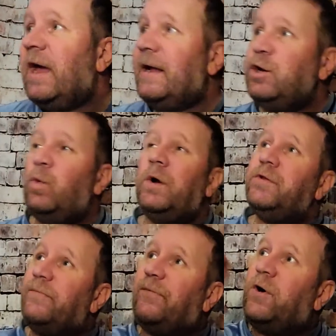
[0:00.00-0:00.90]
And you
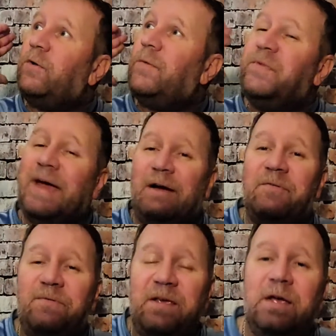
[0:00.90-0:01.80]
want to throw them
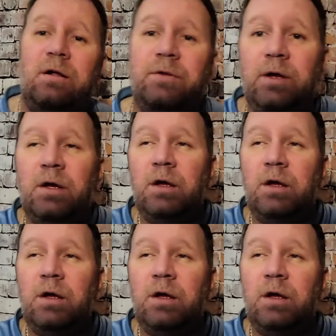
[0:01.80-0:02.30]
downfield.